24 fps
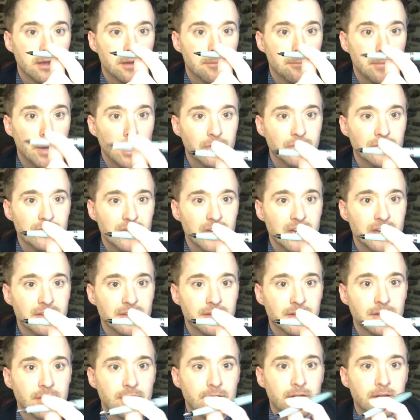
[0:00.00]
Posted
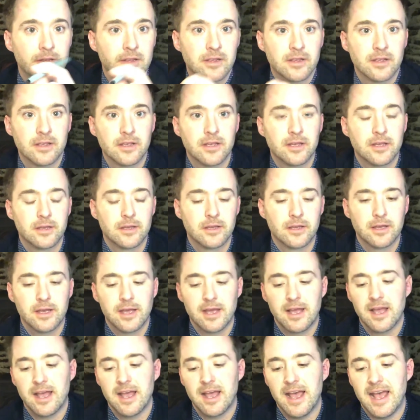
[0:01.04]

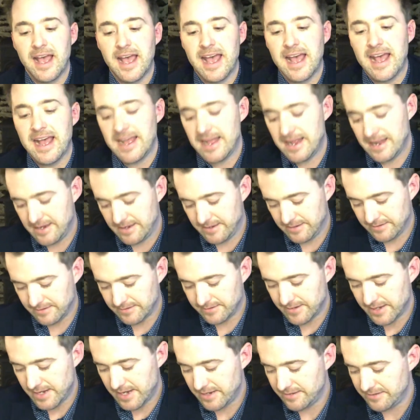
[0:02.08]
and
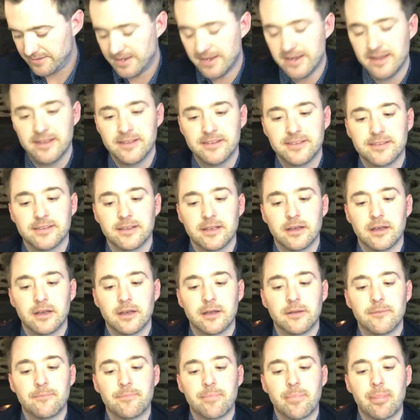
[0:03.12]
it is
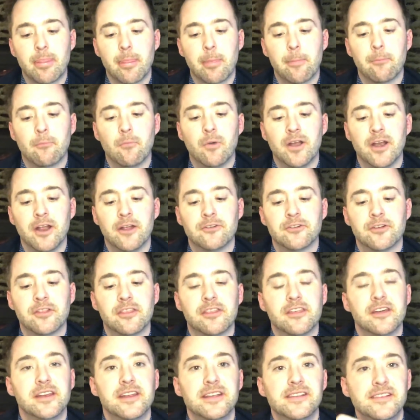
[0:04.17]

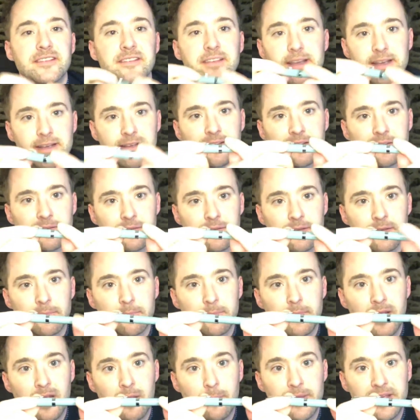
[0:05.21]
136
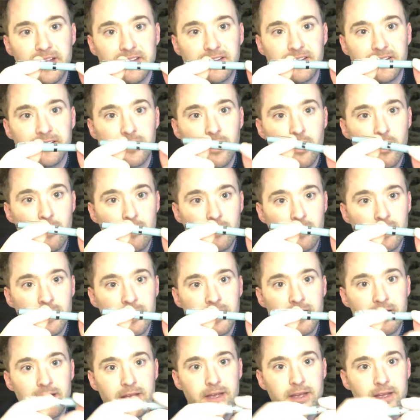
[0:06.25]
millimeters long,
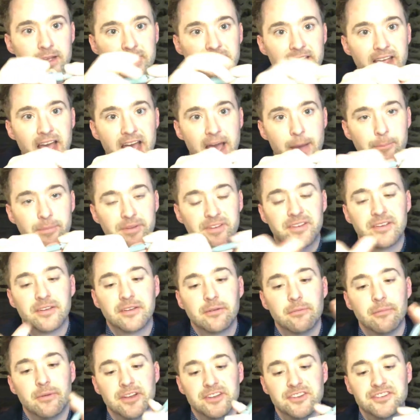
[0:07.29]
capped,
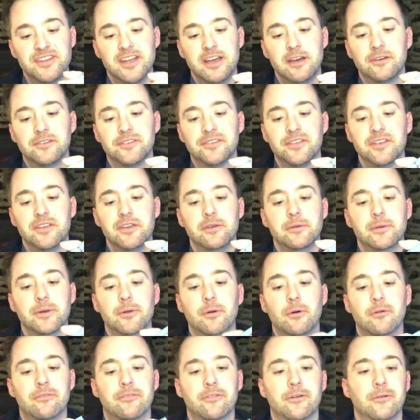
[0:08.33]
which tells you an
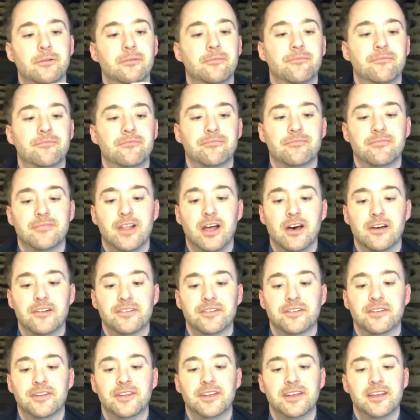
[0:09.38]
awful lot,
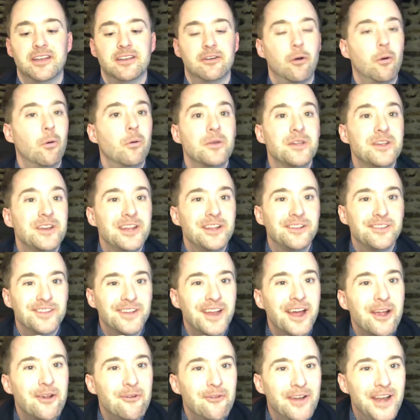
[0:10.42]
all you need to
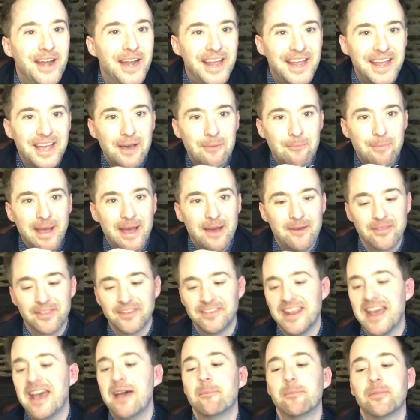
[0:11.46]
know really about the
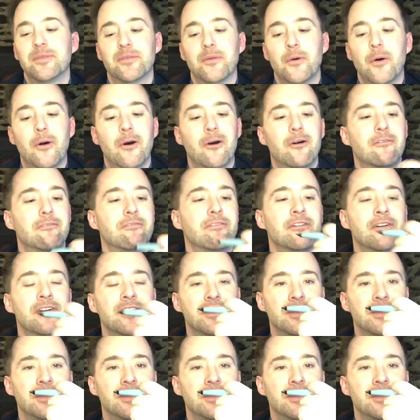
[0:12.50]
depth of